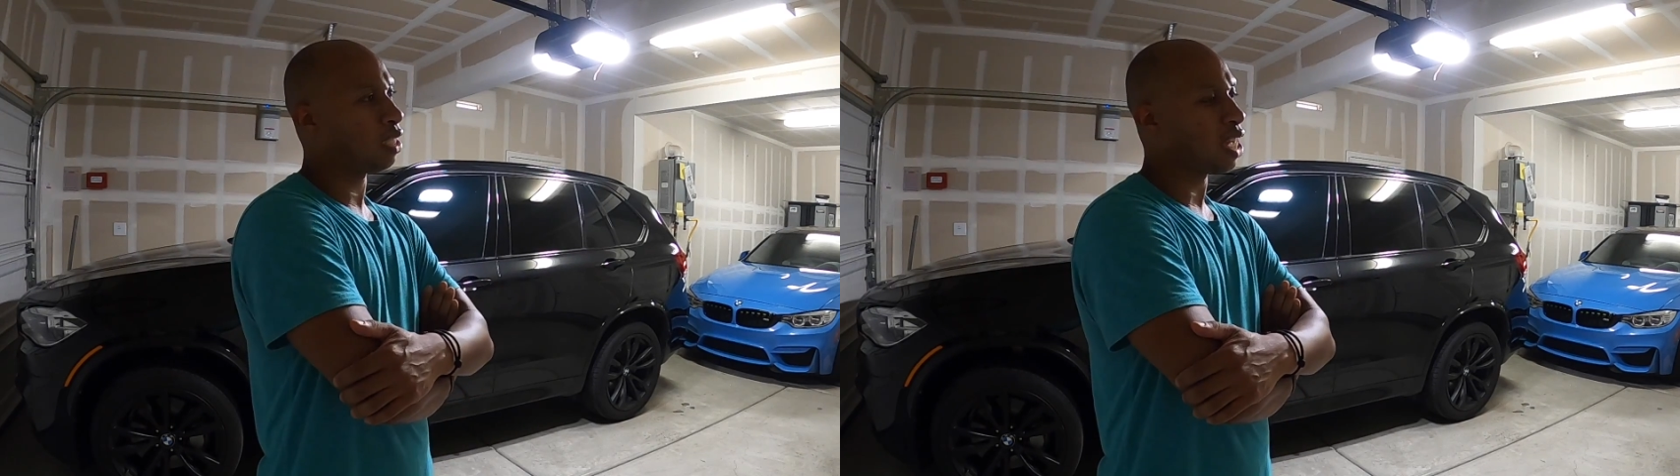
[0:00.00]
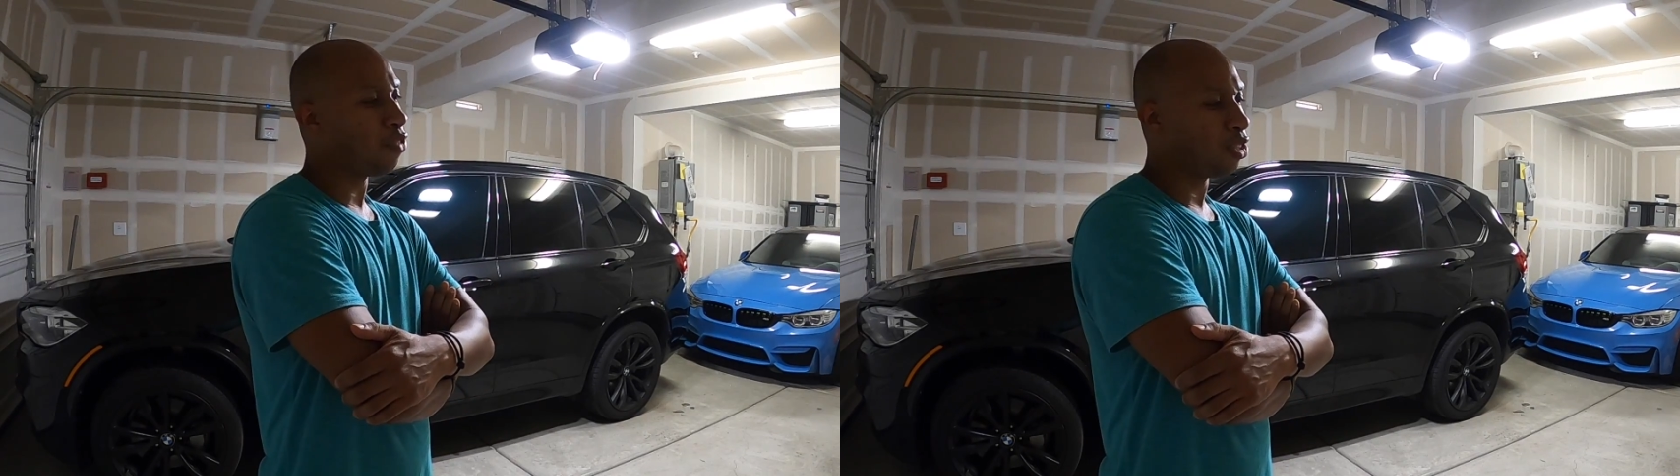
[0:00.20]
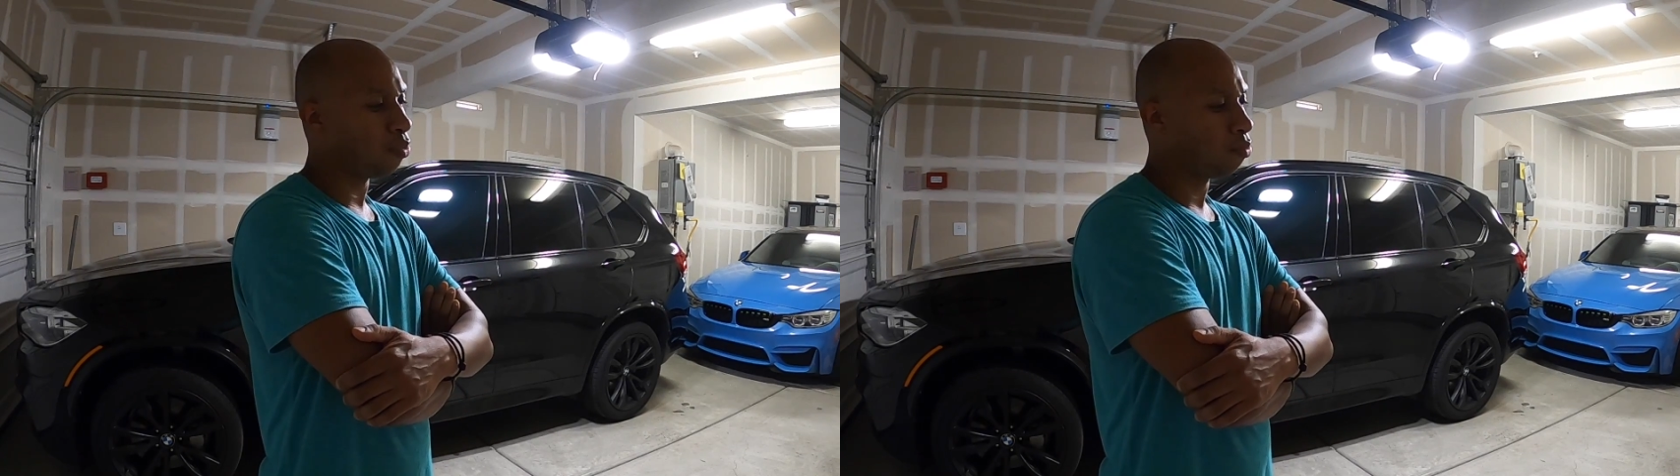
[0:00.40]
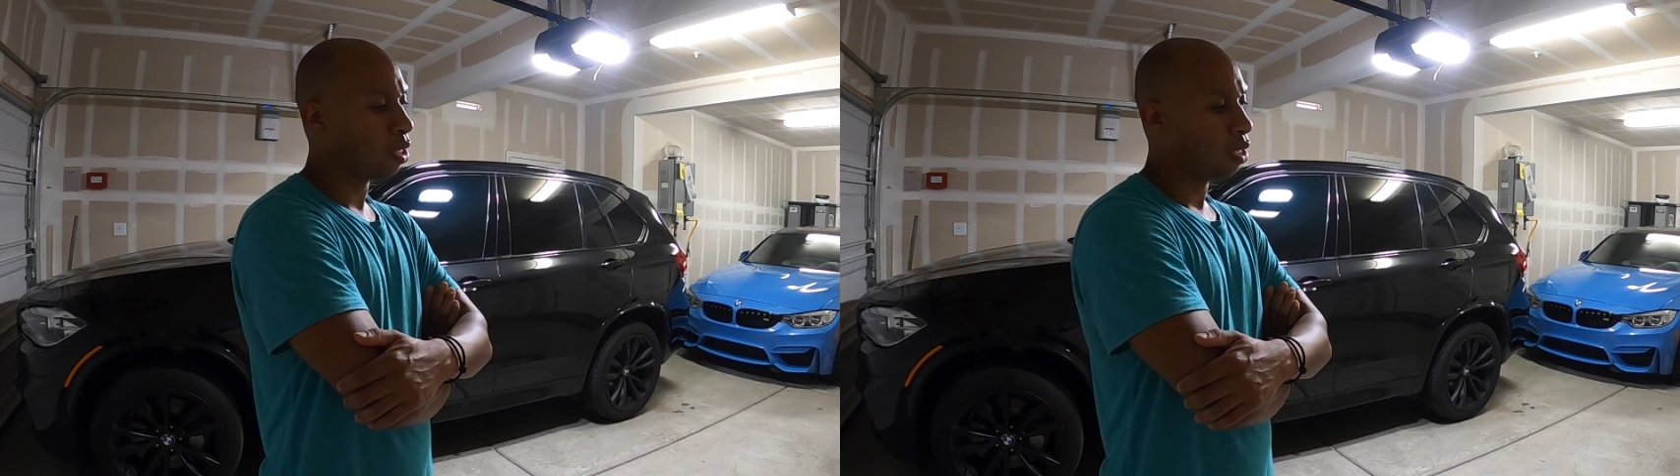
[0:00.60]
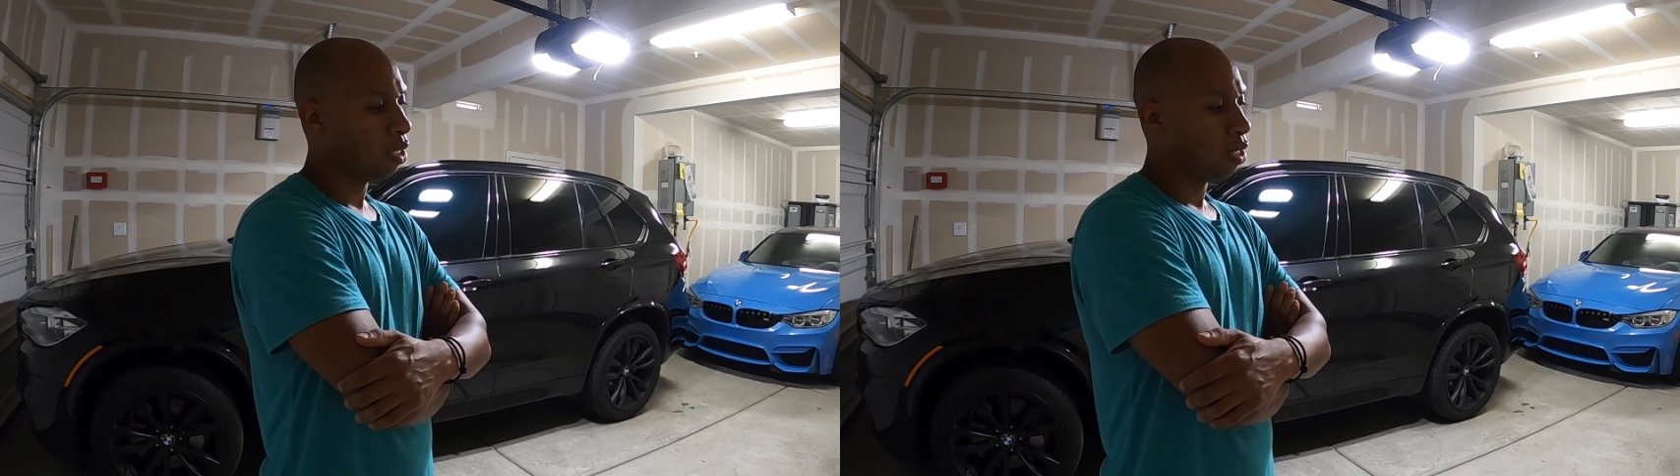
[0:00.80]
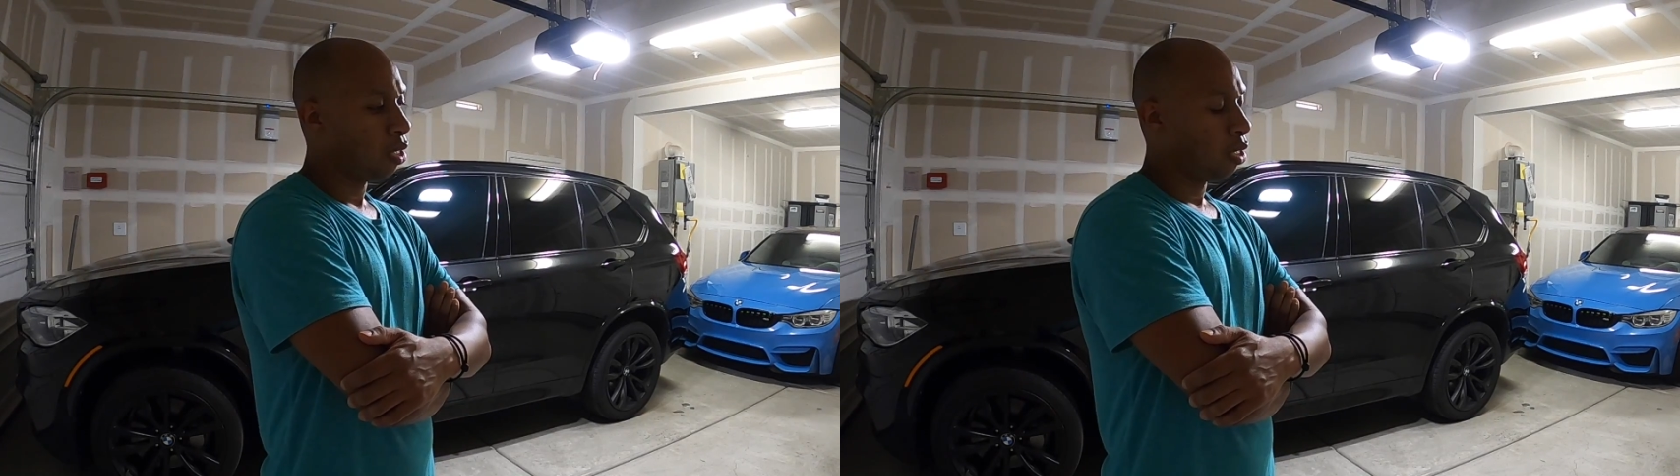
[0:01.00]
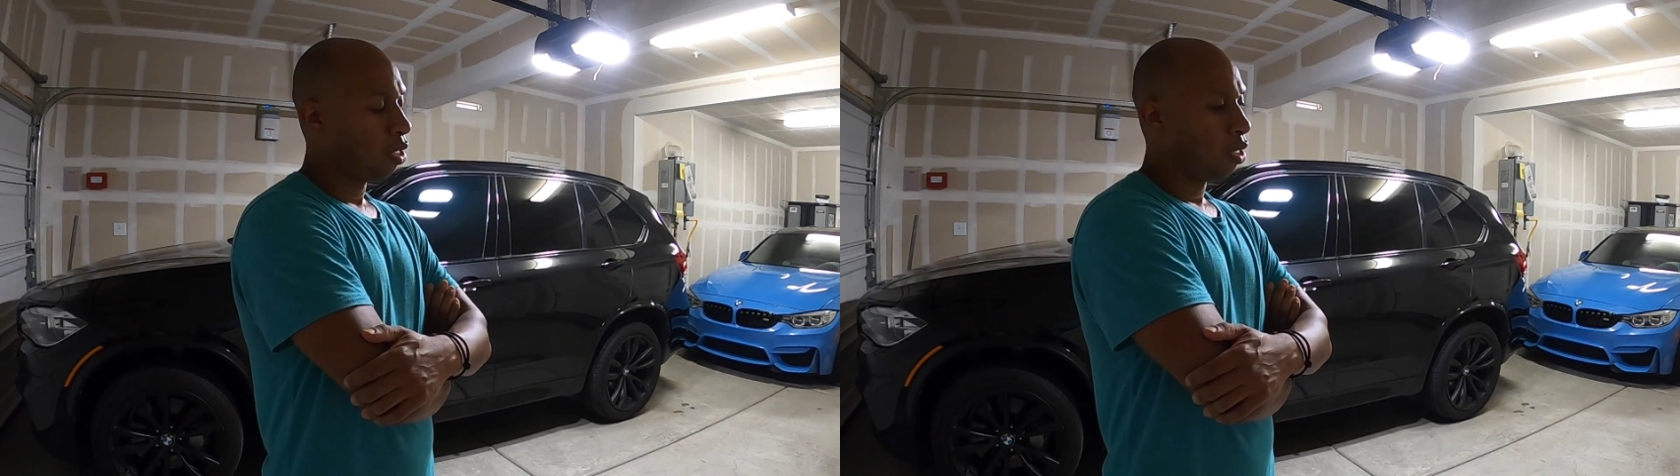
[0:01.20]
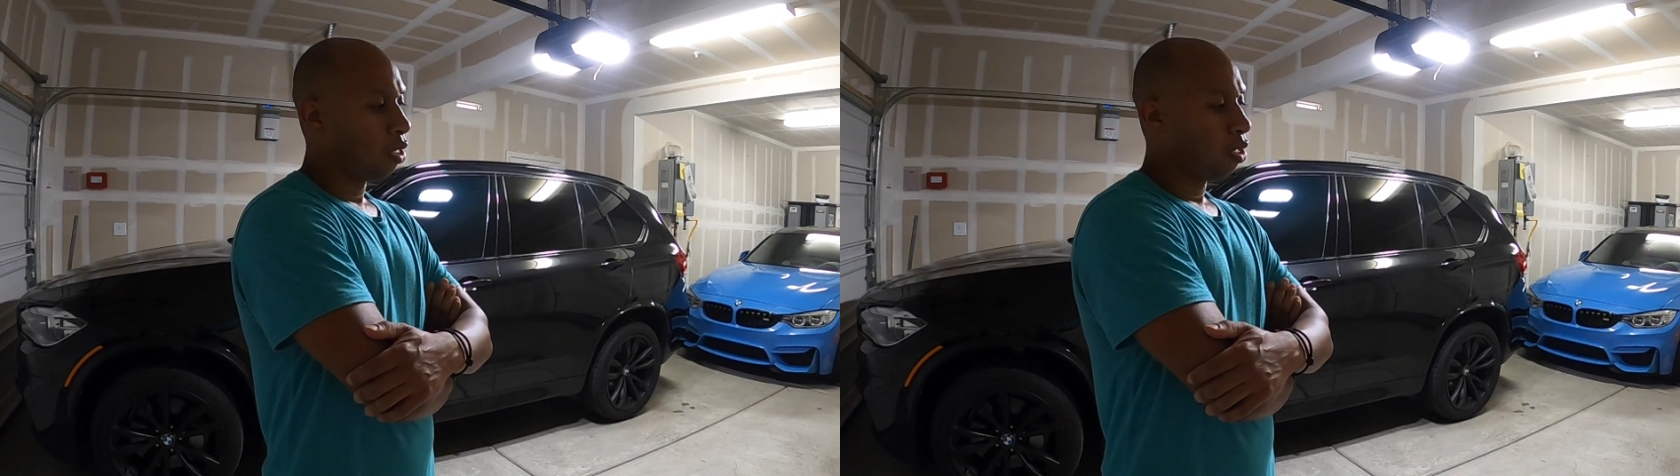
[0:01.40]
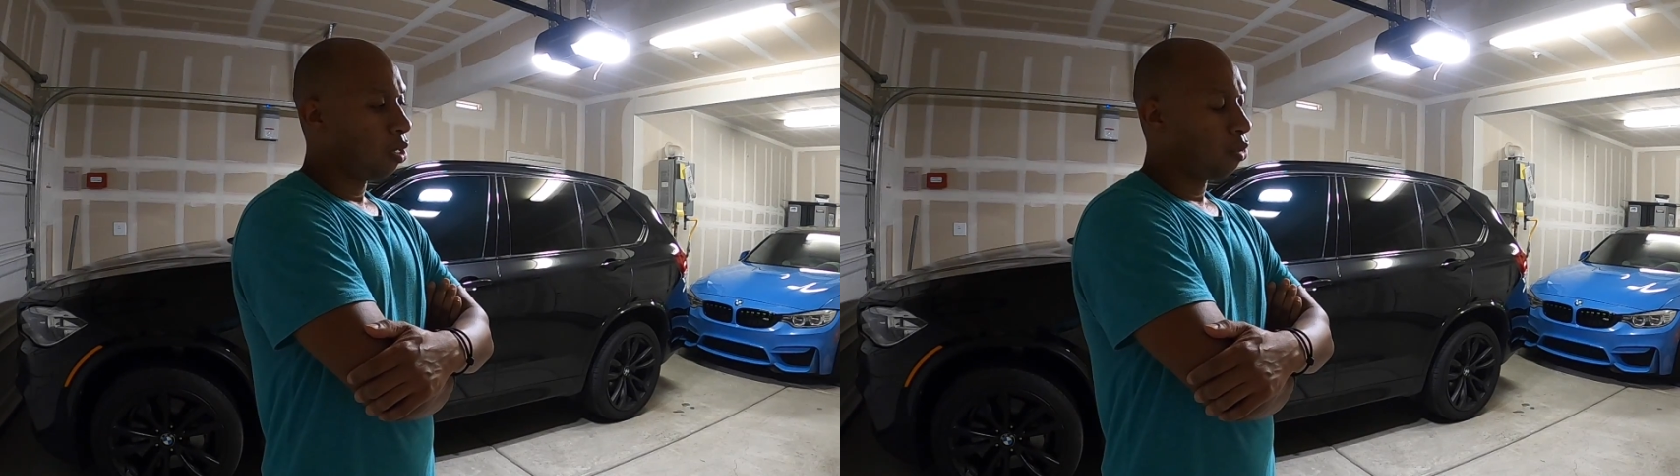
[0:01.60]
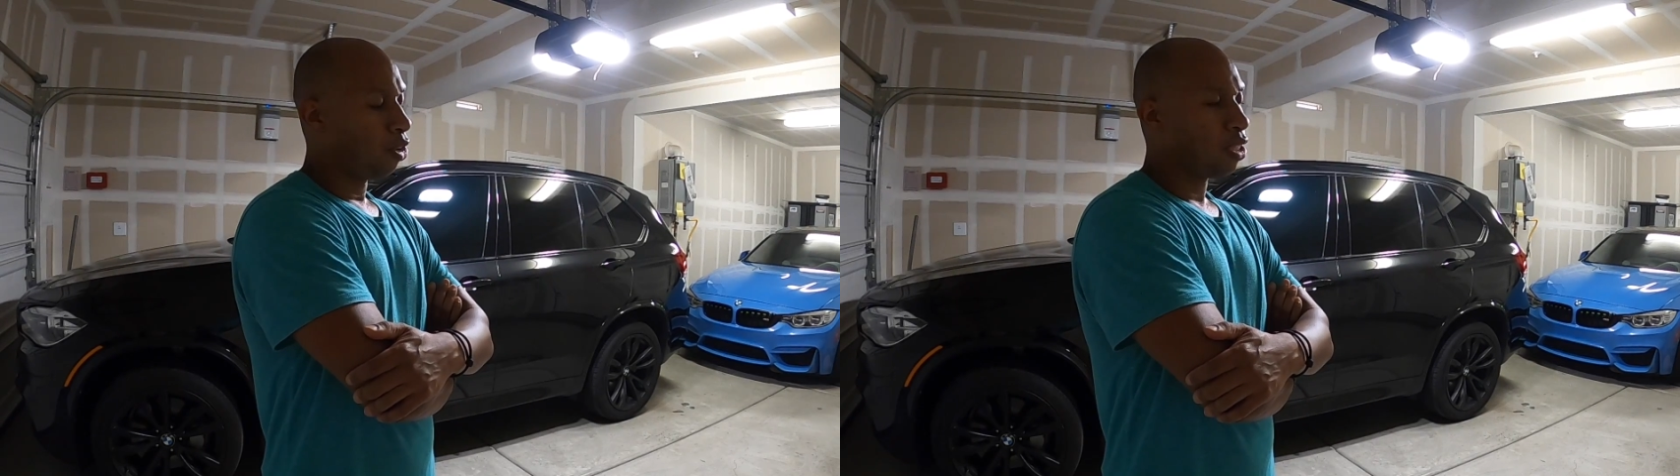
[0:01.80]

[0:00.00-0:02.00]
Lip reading: front